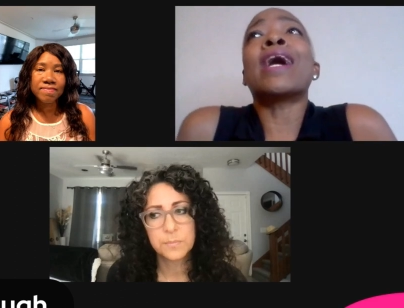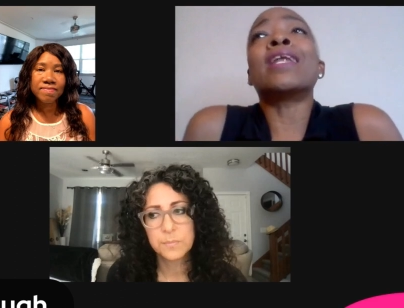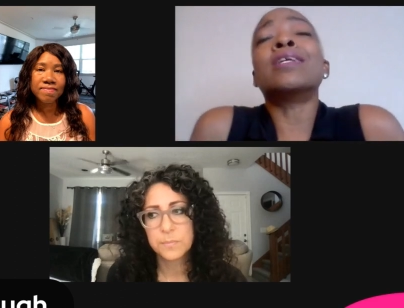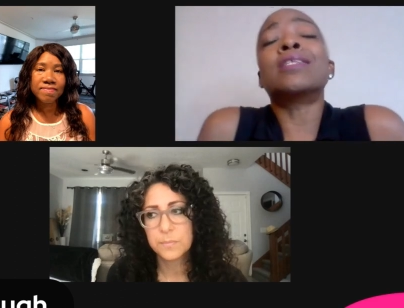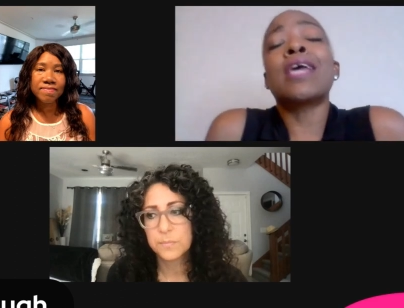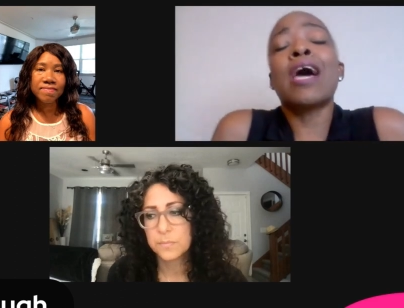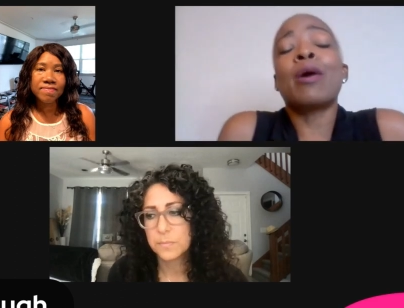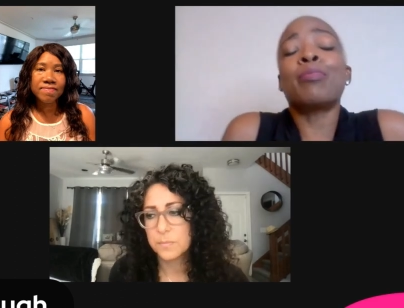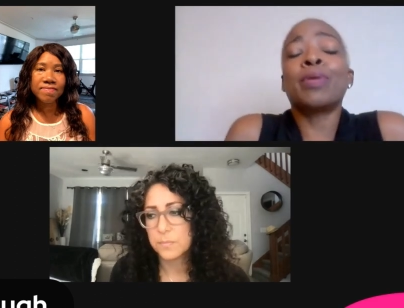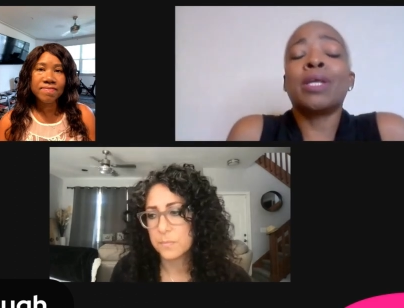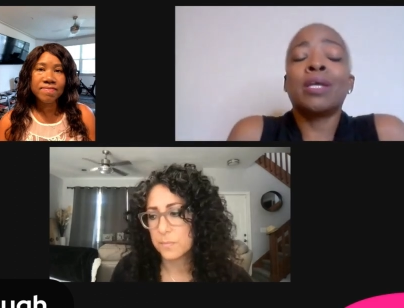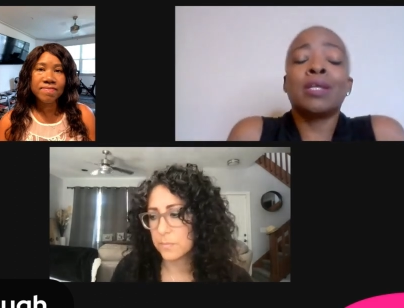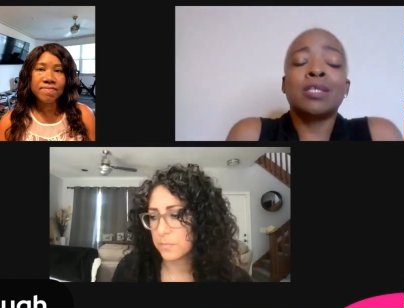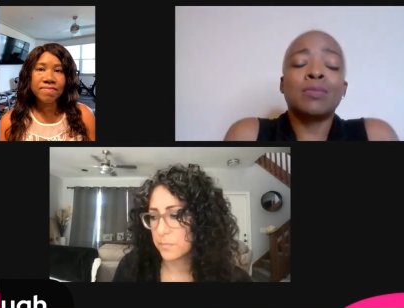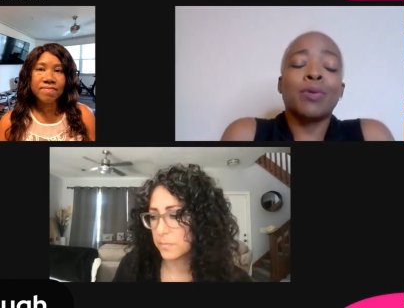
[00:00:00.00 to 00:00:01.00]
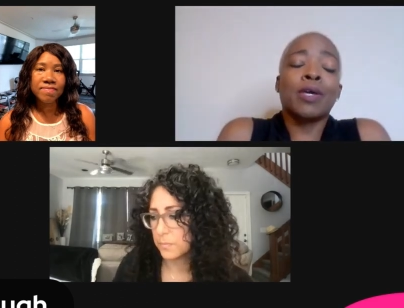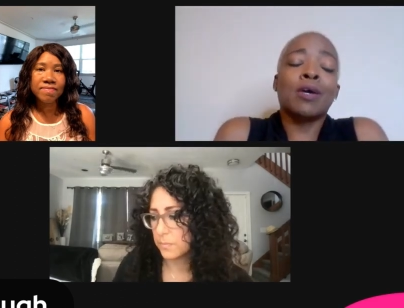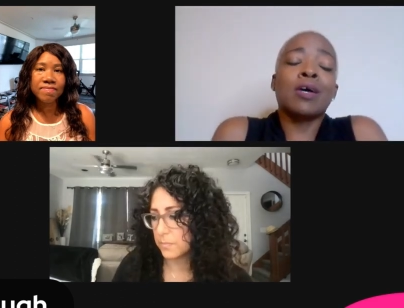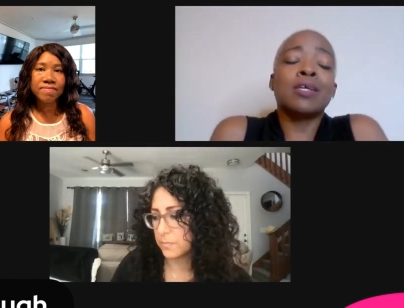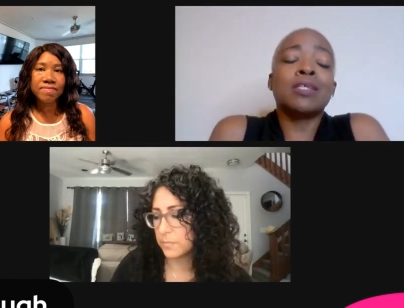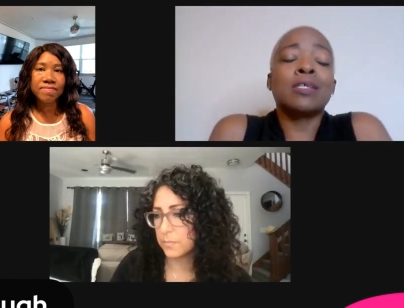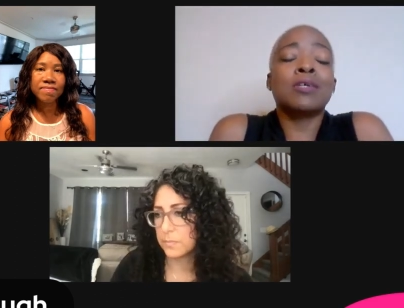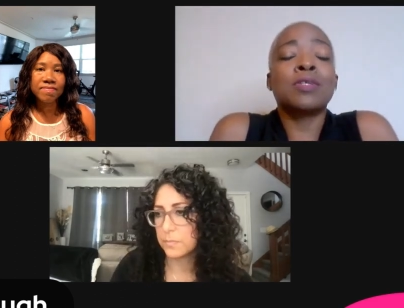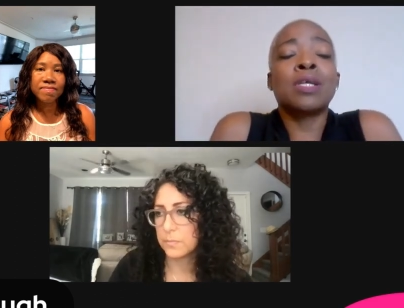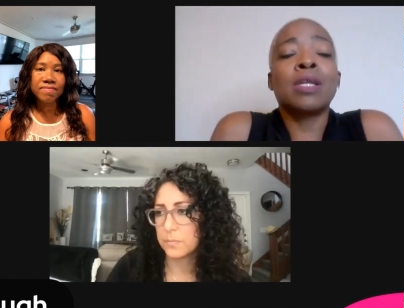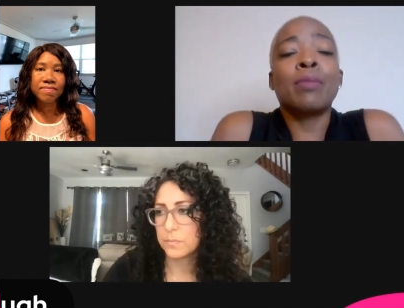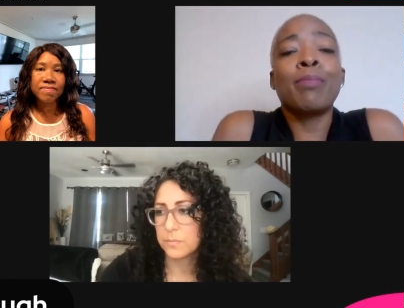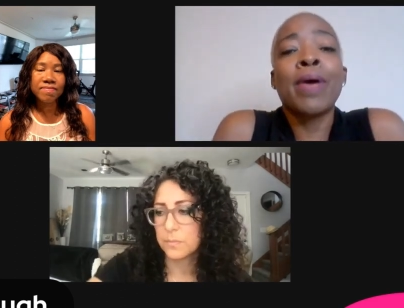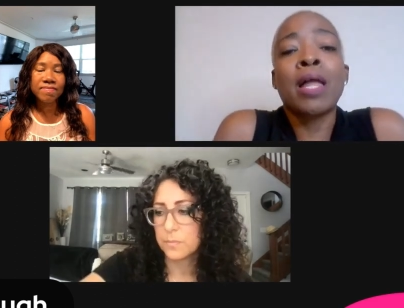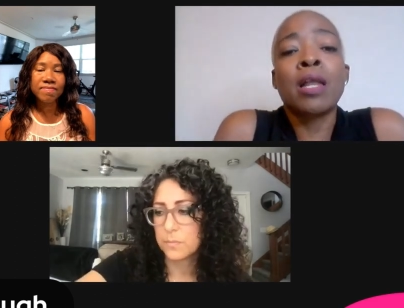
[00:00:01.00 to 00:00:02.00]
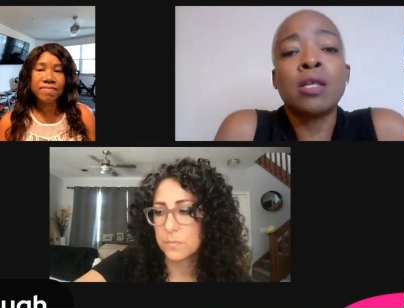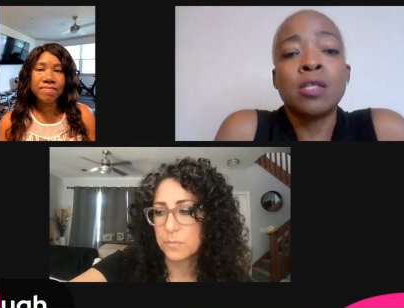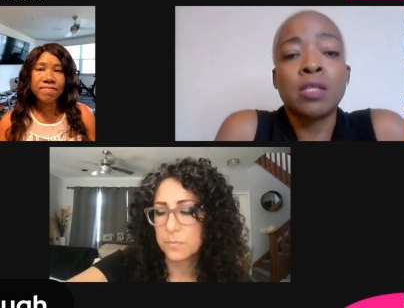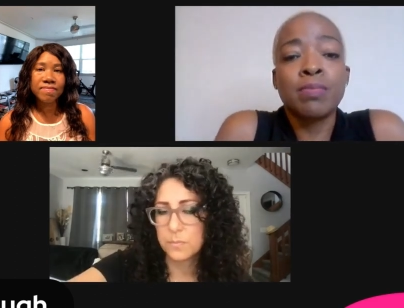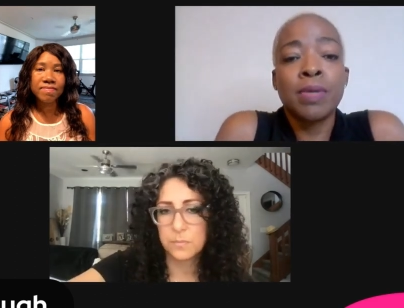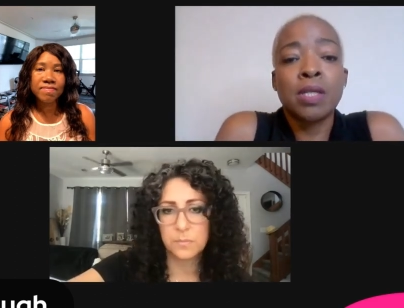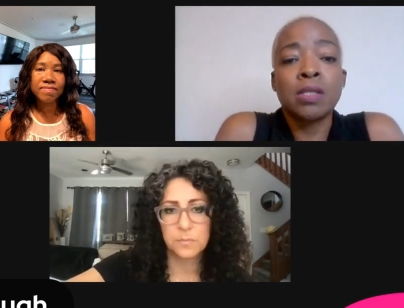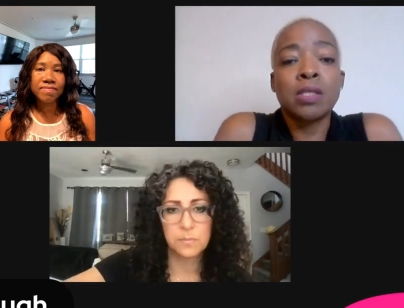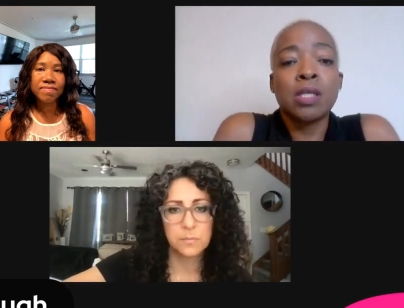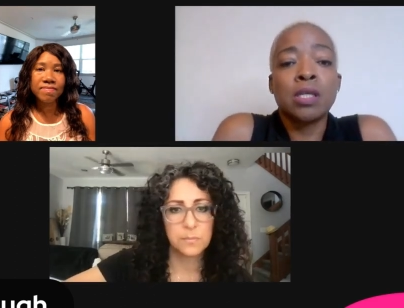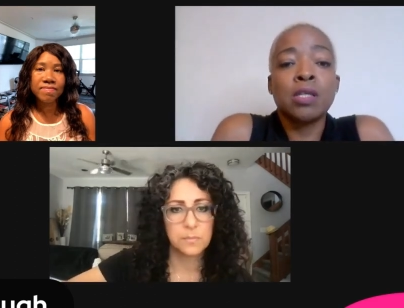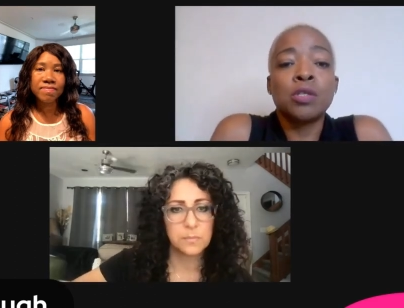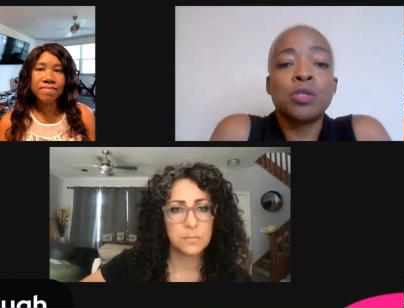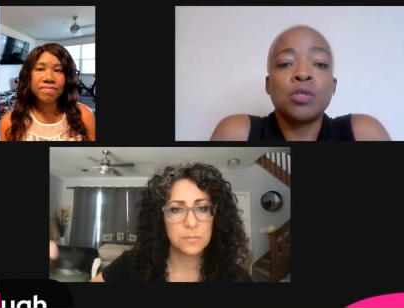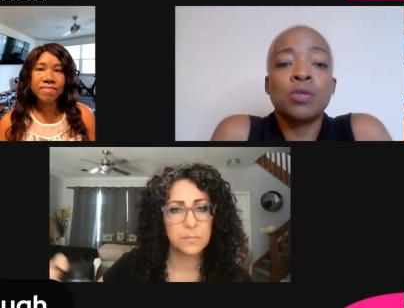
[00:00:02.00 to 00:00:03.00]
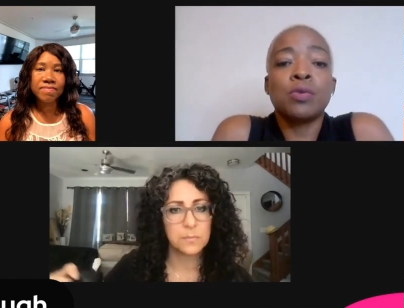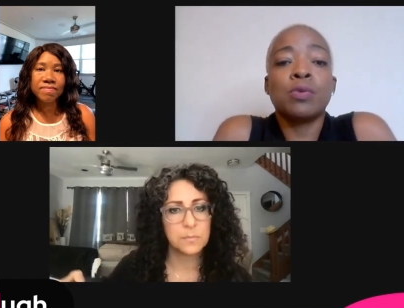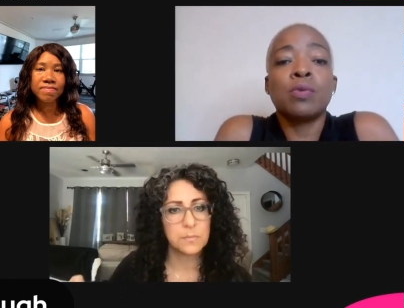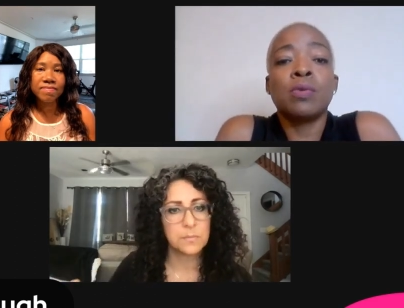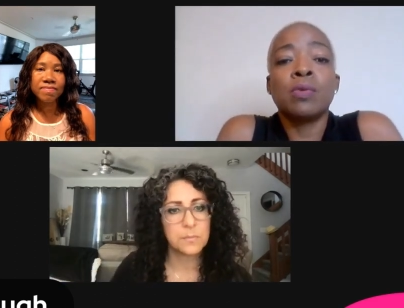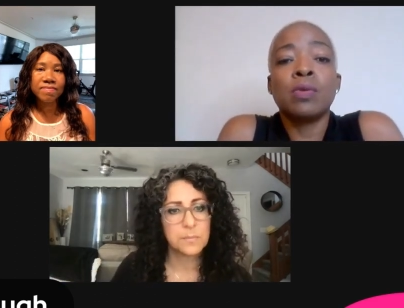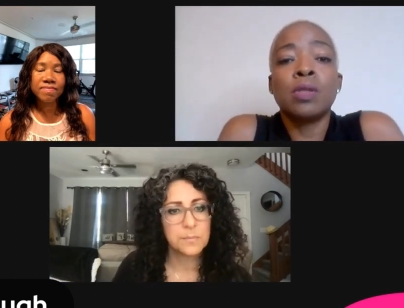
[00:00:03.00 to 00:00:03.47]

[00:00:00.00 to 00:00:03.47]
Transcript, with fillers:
Speaker 1: that is happening, it's because there's an imbalancement into